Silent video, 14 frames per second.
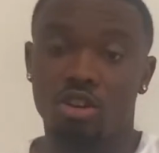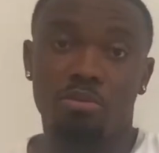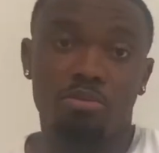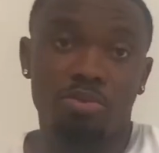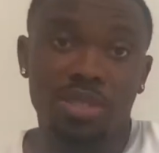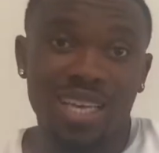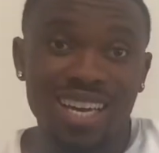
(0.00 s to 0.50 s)

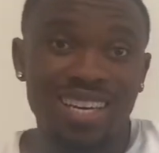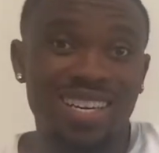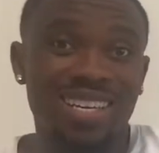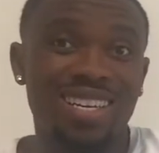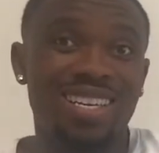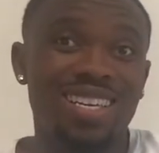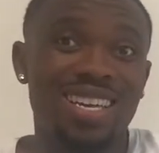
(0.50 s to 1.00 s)

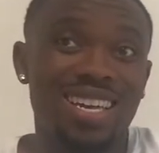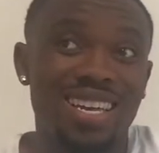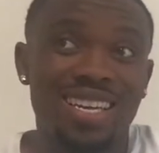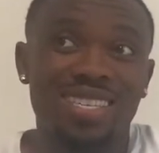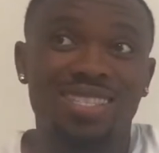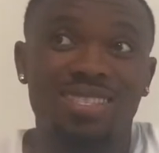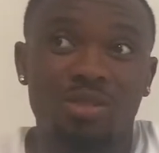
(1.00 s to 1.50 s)
technically
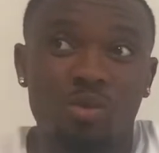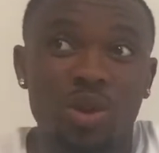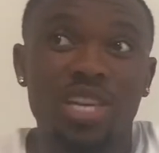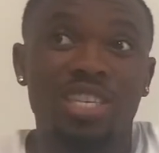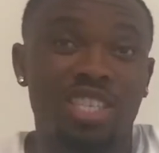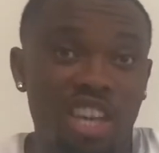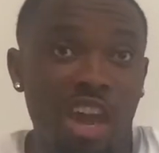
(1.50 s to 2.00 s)
is the
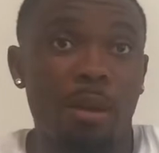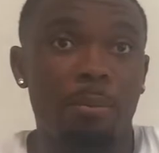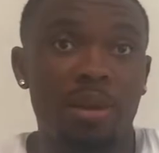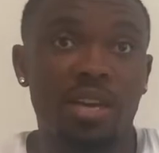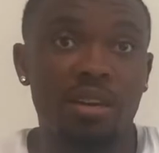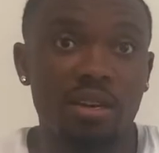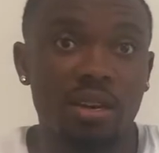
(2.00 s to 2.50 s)
ring
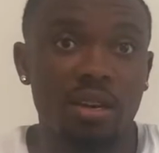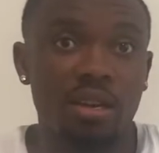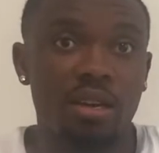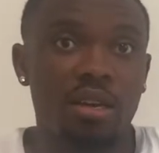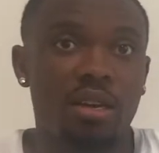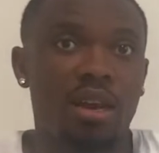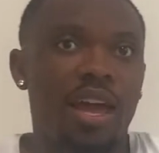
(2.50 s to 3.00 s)
champion.
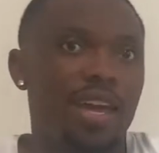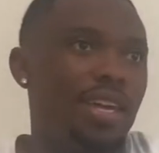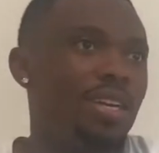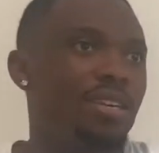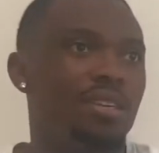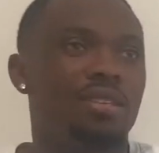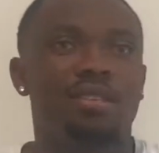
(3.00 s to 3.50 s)

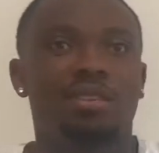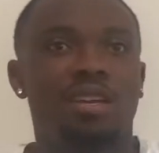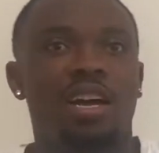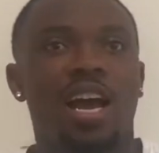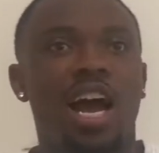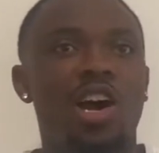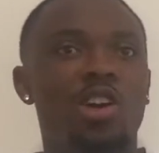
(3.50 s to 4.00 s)
Like,
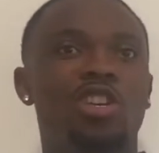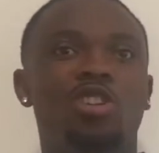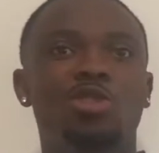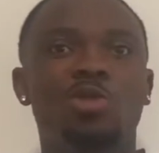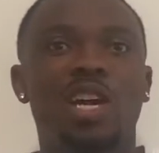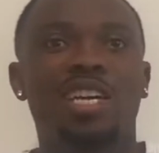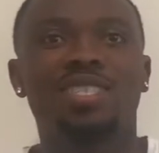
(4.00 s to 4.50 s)
how could you
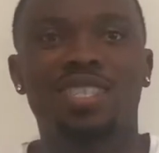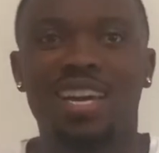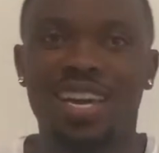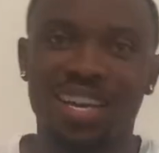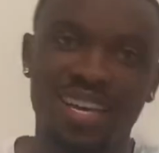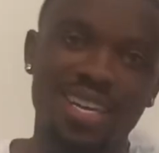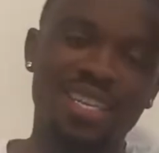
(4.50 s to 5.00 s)
not say
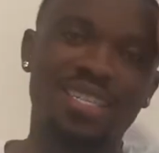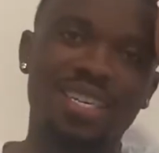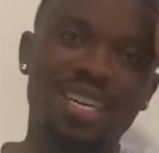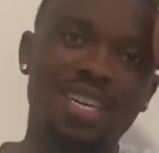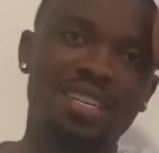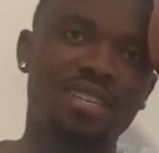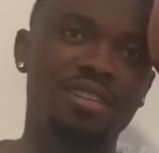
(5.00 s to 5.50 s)
he is the
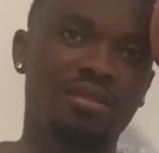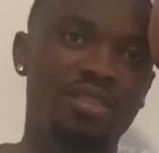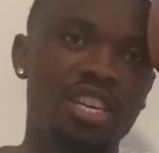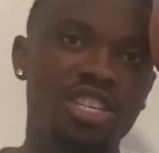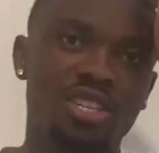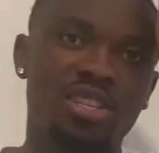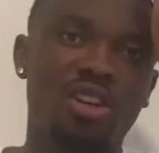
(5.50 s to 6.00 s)
king of the
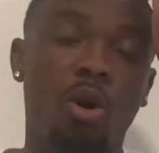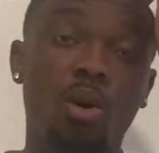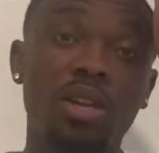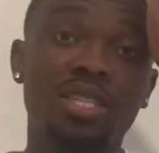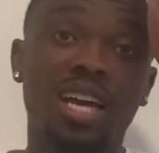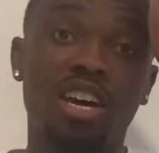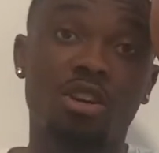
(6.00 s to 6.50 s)
division? The only
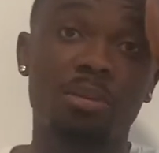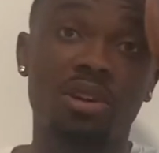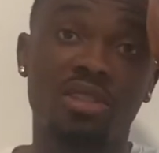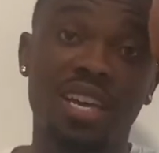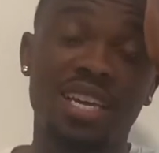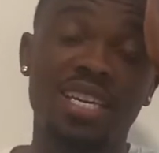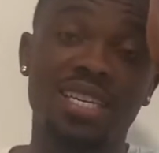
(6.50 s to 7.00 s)
title belt
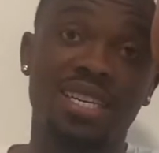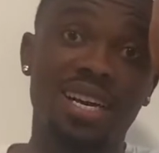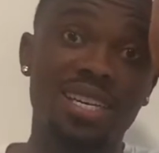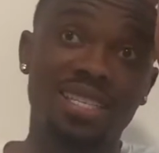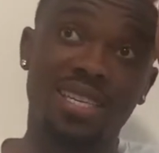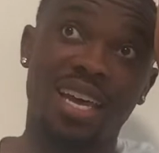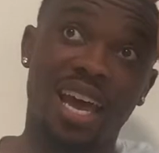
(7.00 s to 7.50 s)
that he
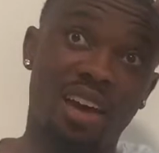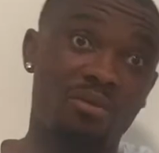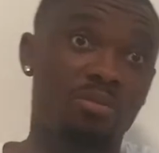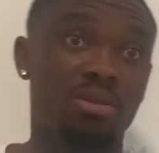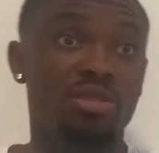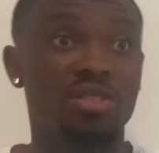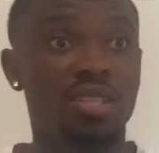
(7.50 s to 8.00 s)
doesn't have,
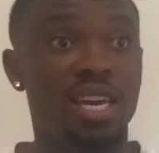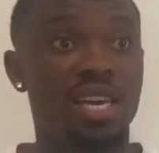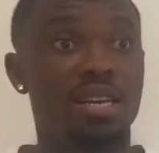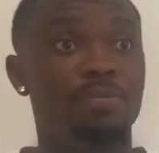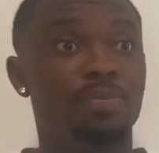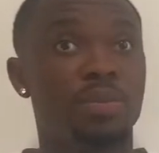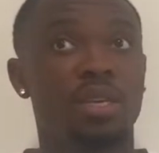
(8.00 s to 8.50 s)
per
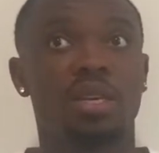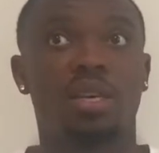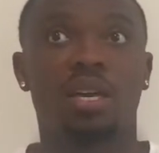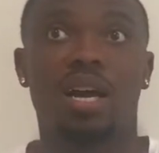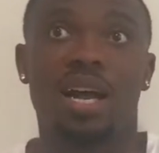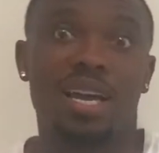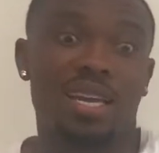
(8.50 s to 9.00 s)
se,
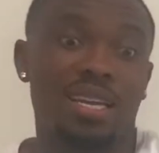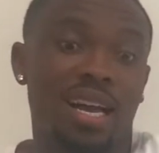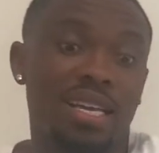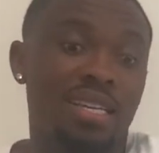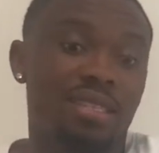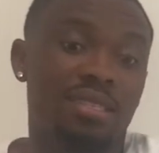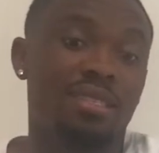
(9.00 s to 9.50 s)
I
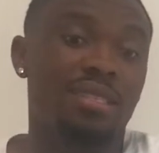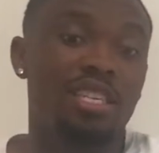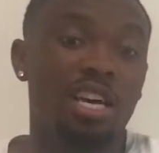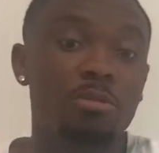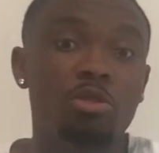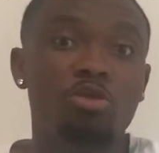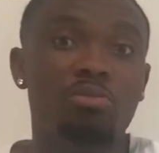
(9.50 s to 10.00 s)
guess, is a
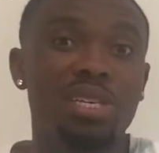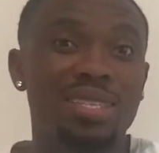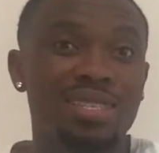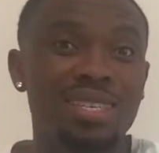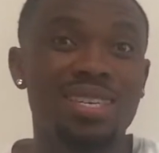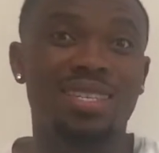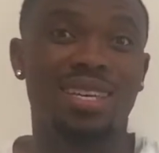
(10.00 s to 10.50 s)

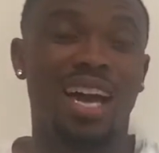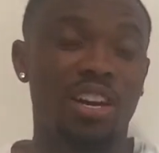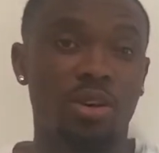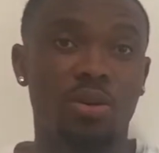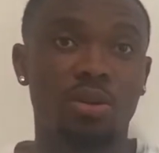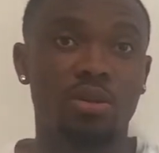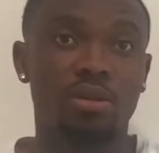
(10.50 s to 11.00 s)
WBC title.